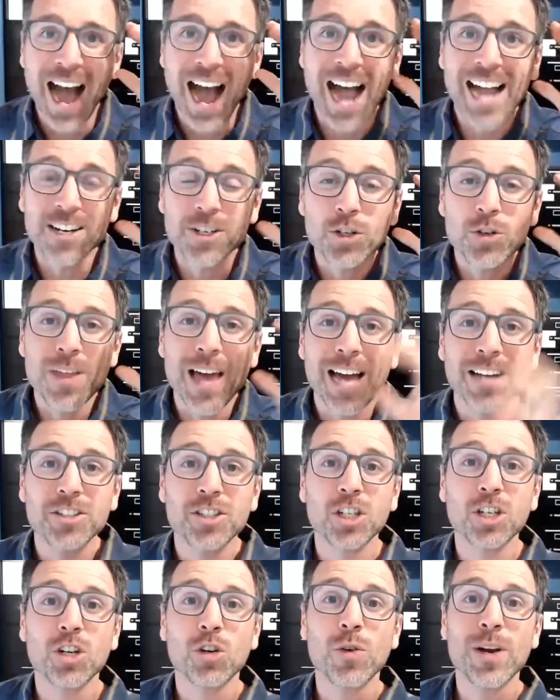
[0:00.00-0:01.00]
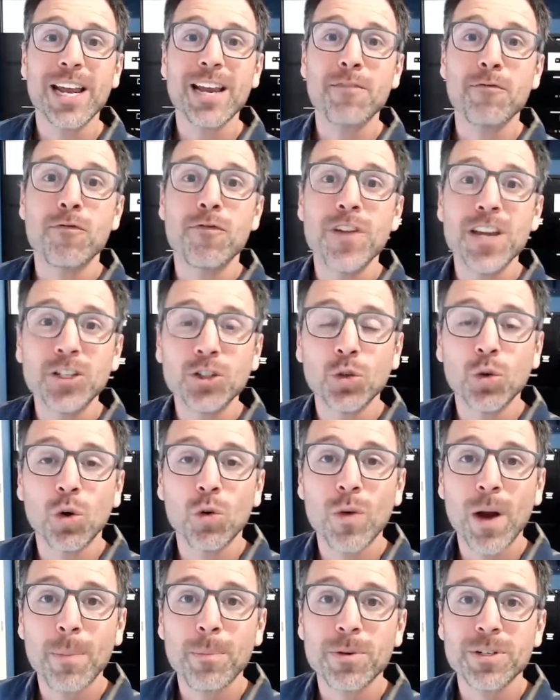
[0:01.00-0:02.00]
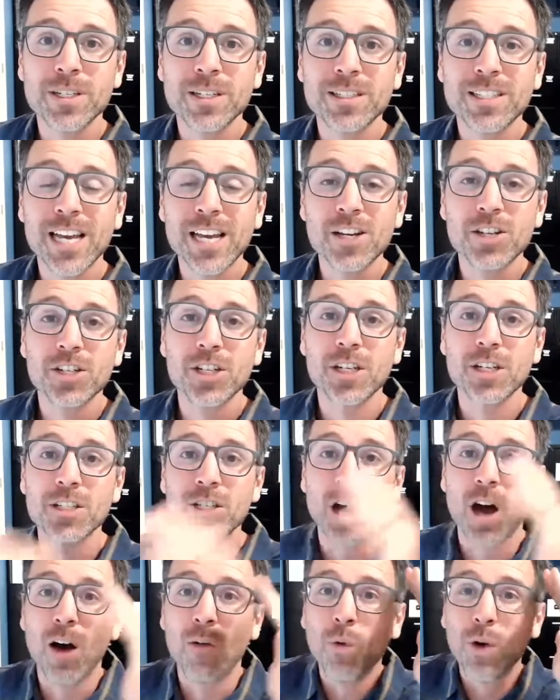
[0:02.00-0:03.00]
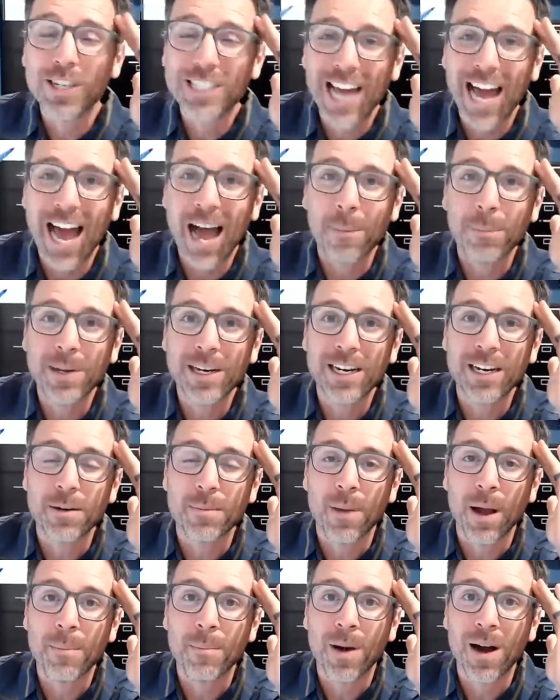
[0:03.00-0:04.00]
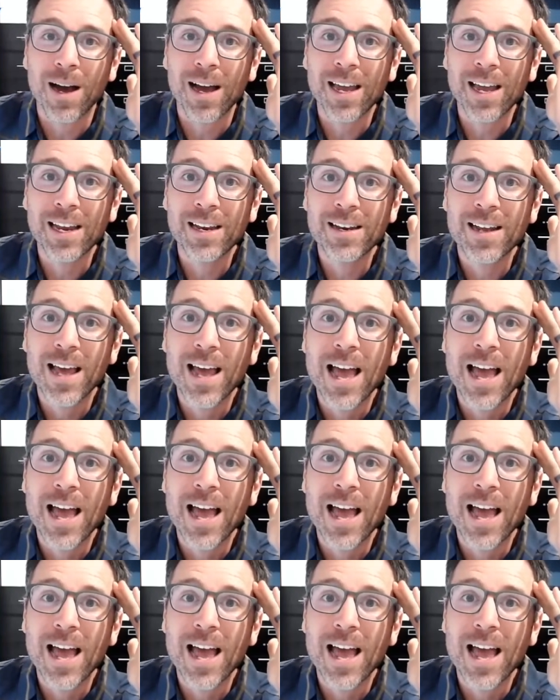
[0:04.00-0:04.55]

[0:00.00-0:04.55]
I do that to create visual representations of what's happening in my mind